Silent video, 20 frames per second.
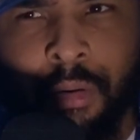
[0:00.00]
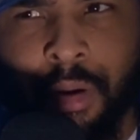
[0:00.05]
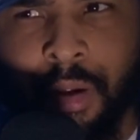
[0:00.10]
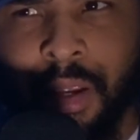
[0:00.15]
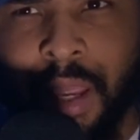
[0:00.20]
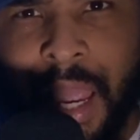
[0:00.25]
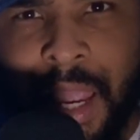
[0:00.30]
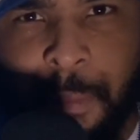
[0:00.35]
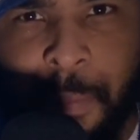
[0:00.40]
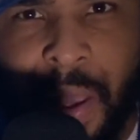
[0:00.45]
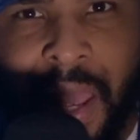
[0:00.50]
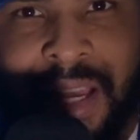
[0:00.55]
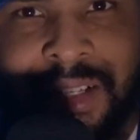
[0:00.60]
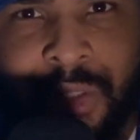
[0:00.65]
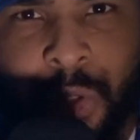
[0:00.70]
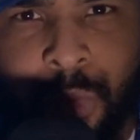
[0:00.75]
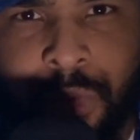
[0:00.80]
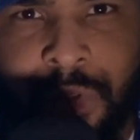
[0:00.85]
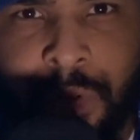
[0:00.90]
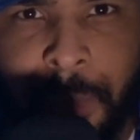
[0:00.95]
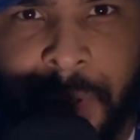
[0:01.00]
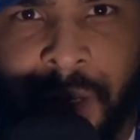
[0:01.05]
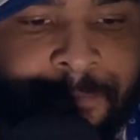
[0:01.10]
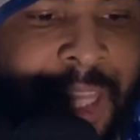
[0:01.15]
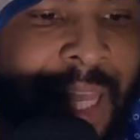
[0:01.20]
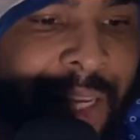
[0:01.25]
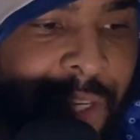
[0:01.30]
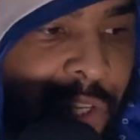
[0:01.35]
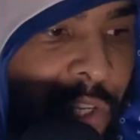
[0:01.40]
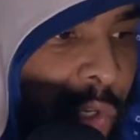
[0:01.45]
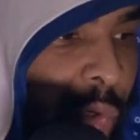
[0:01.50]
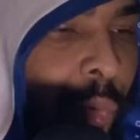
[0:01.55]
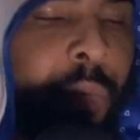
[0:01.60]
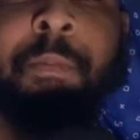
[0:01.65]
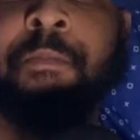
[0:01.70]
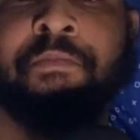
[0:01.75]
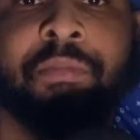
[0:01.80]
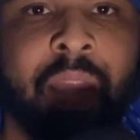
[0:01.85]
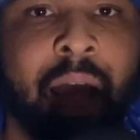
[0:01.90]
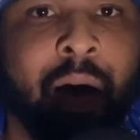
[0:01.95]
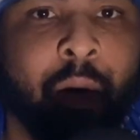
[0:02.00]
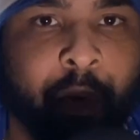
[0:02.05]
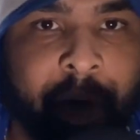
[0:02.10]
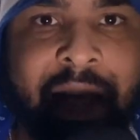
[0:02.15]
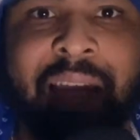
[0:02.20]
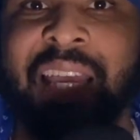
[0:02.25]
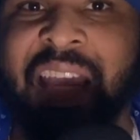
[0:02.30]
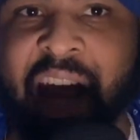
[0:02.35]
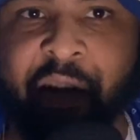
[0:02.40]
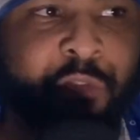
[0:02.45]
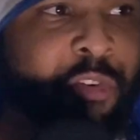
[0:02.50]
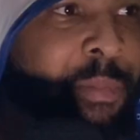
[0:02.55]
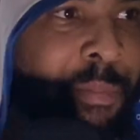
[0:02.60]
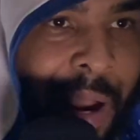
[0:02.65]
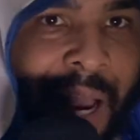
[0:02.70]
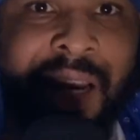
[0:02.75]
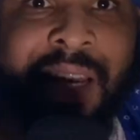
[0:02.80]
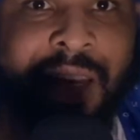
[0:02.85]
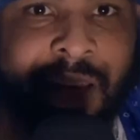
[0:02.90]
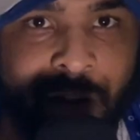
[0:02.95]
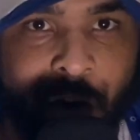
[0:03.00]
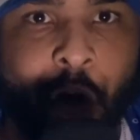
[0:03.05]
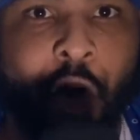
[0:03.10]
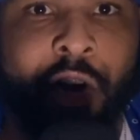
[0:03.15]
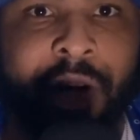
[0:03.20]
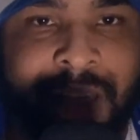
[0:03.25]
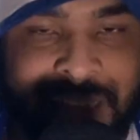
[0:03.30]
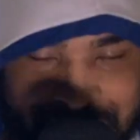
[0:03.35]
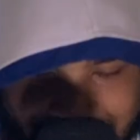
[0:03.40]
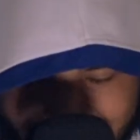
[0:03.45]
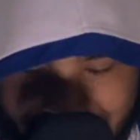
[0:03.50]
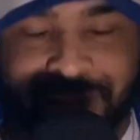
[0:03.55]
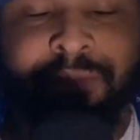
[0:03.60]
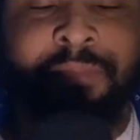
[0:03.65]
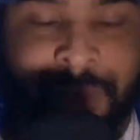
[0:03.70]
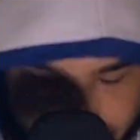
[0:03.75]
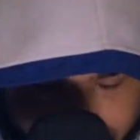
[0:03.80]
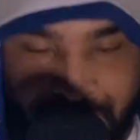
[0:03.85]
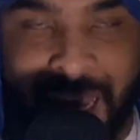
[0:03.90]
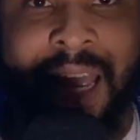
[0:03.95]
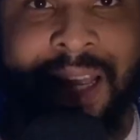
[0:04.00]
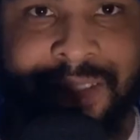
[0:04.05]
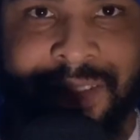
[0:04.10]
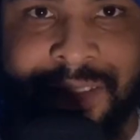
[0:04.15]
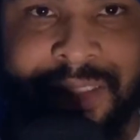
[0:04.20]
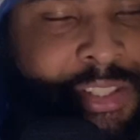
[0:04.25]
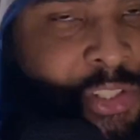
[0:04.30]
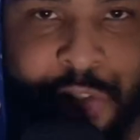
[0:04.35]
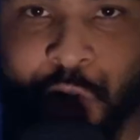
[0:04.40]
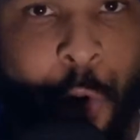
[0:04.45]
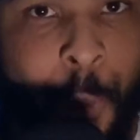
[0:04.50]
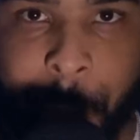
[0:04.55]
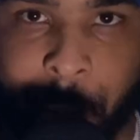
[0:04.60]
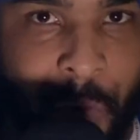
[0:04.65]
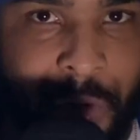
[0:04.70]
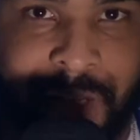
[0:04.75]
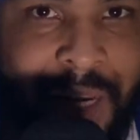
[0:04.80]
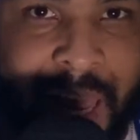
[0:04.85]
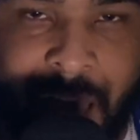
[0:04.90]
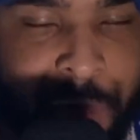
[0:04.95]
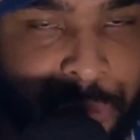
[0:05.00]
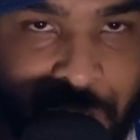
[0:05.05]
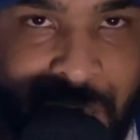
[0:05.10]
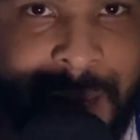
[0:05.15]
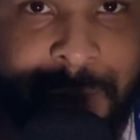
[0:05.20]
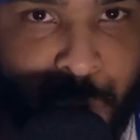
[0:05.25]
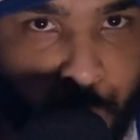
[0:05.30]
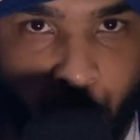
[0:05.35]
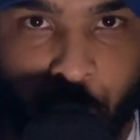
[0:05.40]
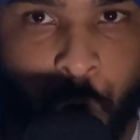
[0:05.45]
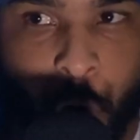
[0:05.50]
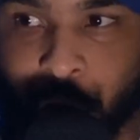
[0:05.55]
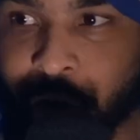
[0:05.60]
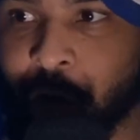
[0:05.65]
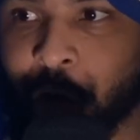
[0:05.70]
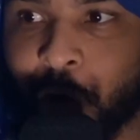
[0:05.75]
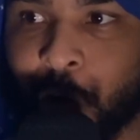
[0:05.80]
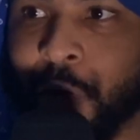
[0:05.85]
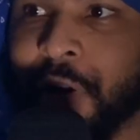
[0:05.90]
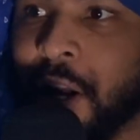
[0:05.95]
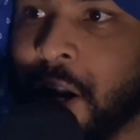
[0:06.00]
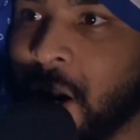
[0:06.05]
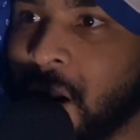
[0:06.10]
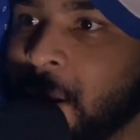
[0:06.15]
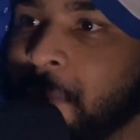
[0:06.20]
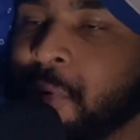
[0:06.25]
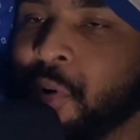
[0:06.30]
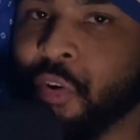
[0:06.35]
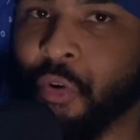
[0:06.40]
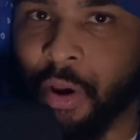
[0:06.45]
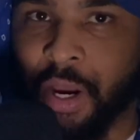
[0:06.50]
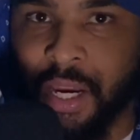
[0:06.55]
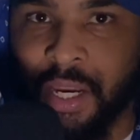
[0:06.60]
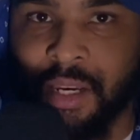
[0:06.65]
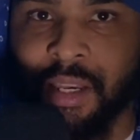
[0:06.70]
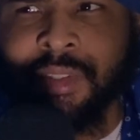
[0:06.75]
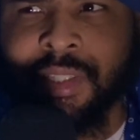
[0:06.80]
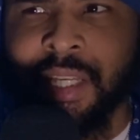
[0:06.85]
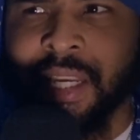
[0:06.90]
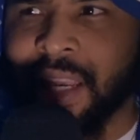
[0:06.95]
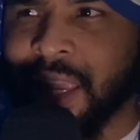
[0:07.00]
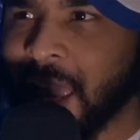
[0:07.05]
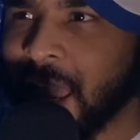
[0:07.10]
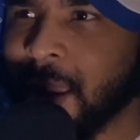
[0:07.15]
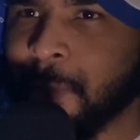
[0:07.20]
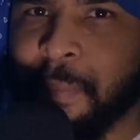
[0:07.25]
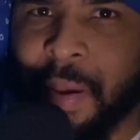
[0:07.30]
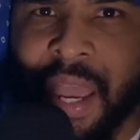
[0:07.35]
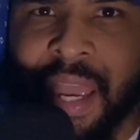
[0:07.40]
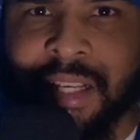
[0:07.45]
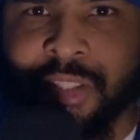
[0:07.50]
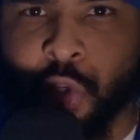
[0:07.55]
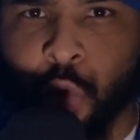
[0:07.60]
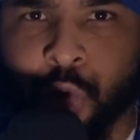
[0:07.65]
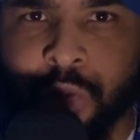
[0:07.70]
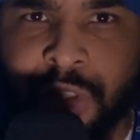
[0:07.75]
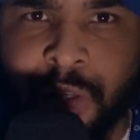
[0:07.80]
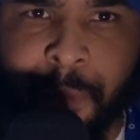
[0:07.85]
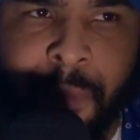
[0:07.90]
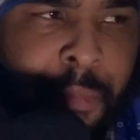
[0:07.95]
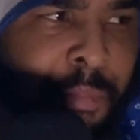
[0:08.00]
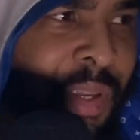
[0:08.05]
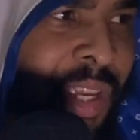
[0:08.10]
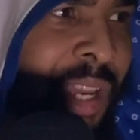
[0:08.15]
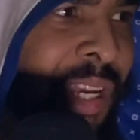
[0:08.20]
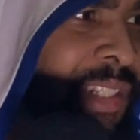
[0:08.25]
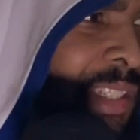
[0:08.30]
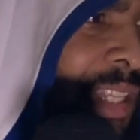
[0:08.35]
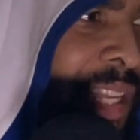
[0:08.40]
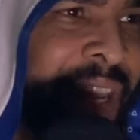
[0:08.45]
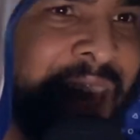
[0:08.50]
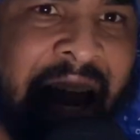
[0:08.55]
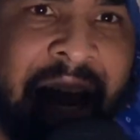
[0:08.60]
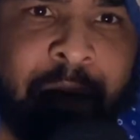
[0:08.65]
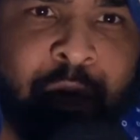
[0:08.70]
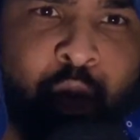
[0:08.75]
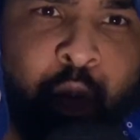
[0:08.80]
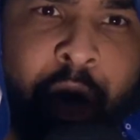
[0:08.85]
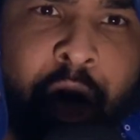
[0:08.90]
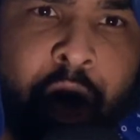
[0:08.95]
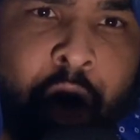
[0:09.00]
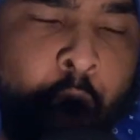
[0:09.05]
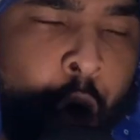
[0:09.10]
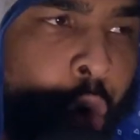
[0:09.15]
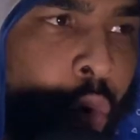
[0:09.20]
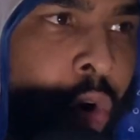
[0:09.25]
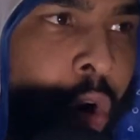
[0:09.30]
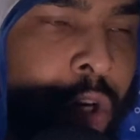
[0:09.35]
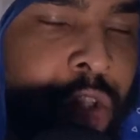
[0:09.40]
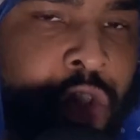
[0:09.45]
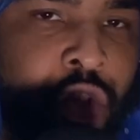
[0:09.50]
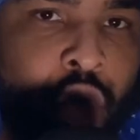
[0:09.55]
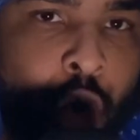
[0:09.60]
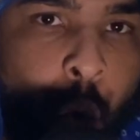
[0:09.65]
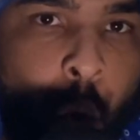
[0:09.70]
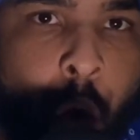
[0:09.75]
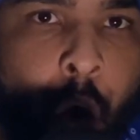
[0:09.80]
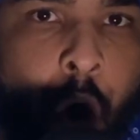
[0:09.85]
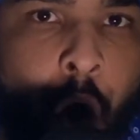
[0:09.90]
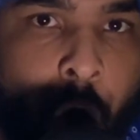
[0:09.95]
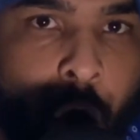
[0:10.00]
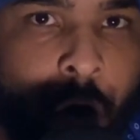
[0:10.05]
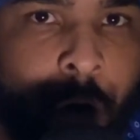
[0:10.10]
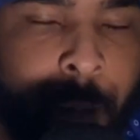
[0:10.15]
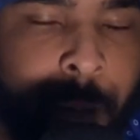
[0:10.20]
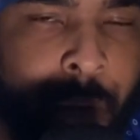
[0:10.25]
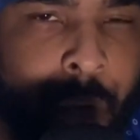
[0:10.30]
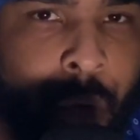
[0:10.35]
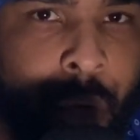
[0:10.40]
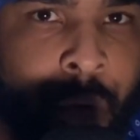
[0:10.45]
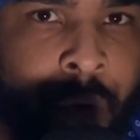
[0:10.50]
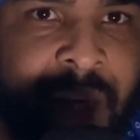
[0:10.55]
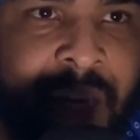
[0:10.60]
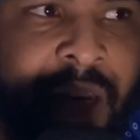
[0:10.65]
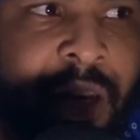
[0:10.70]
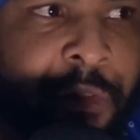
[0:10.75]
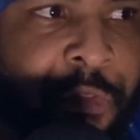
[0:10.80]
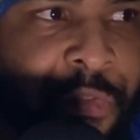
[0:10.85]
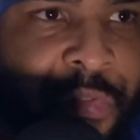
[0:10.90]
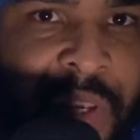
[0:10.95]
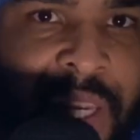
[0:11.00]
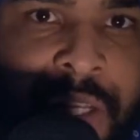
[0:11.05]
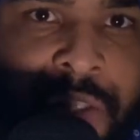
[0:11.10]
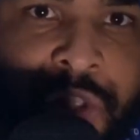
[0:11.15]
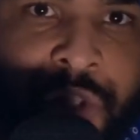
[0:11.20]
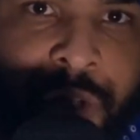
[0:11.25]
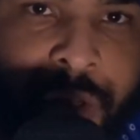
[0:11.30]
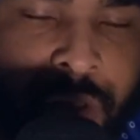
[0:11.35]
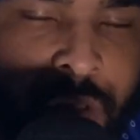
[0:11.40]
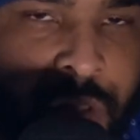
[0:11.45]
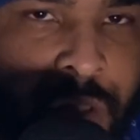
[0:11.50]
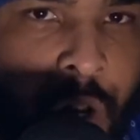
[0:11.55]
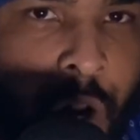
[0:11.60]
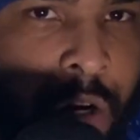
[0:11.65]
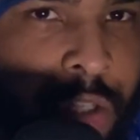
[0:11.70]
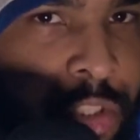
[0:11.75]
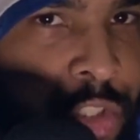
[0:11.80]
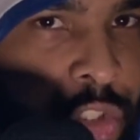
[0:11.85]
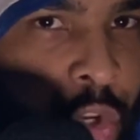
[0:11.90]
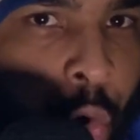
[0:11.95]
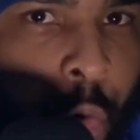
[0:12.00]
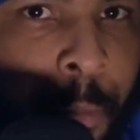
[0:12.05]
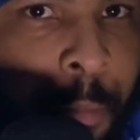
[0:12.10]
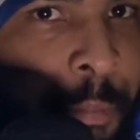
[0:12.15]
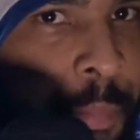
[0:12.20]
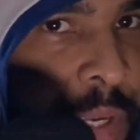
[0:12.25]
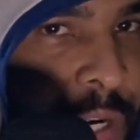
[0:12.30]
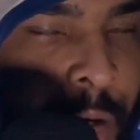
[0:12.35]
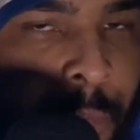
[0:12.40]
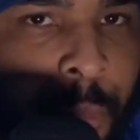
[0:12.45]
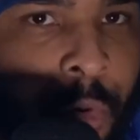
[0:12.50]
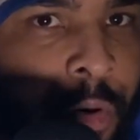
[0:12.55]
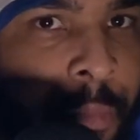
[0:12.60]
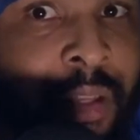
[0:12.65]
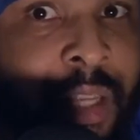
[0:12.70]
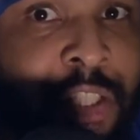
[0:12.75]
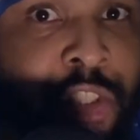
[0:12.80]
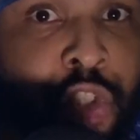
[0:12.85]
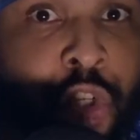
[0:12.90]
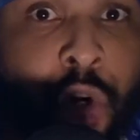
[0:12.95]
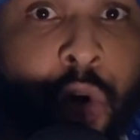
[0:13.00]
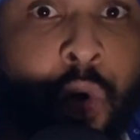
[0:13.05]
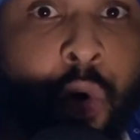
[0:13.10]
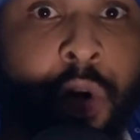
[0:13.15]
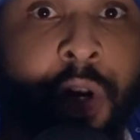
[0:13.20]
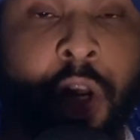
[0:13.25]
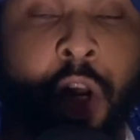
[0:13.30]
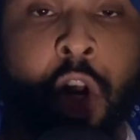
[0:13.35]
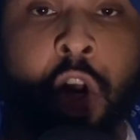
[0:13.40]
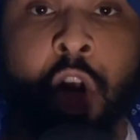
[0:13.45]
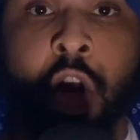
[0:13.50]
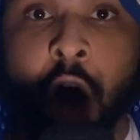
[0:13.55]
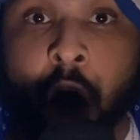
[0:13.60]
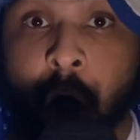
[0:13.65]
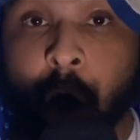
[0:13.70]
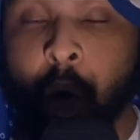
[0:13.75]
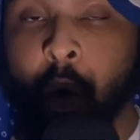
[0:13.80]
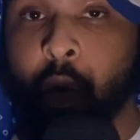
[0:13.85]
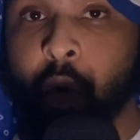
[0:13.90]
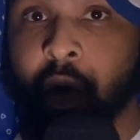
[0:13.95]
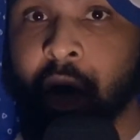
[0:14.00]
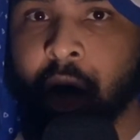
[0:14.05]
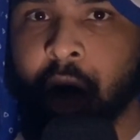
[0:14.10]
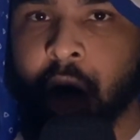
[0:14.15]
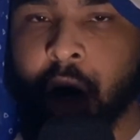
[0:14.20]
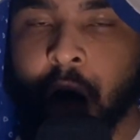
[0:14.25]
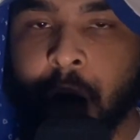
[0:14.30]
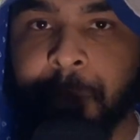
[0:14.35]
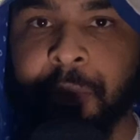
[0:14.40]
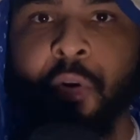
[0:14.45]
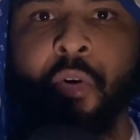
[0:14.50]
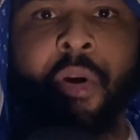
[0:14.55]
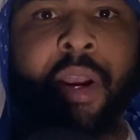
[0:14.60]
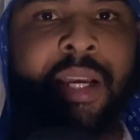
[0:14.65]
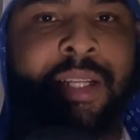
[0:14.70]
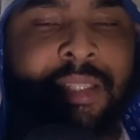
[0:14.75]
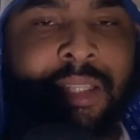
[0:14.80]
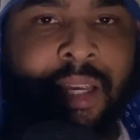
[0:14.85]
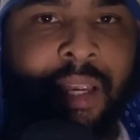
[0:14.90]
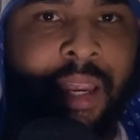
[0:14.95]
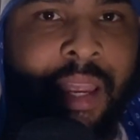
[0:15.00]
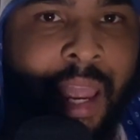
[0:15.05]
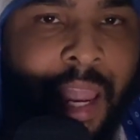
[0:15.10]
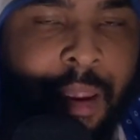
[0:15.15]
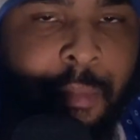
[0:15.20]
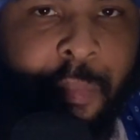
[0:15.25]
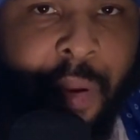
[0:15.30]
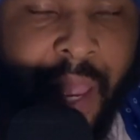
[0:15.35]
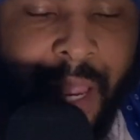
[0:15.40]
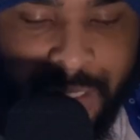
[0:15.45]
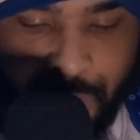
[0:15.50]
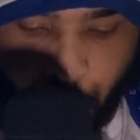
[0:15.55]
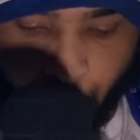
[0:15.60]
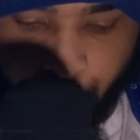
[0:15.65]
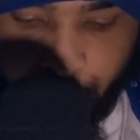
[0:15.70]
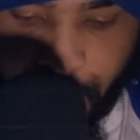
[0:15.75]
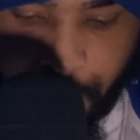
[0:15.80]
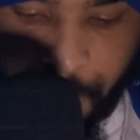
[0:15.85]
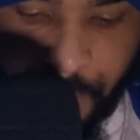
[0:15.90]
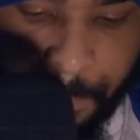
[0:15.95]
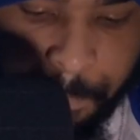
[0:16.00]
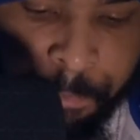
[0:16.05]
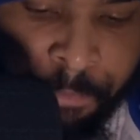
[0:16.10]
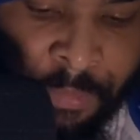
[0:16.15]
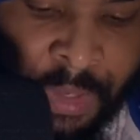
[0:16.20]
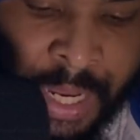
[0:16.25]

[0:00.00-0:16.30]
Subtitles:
Game Pass Ultimate? Thank you. Everybody in the audience said, yes, there's no point to have games with gold. You're going to upgrade to Game Pass Ultimate because the games with gold are so horrible and the features are so minimal that you're going to go upgrade to Game Pass Ultimate.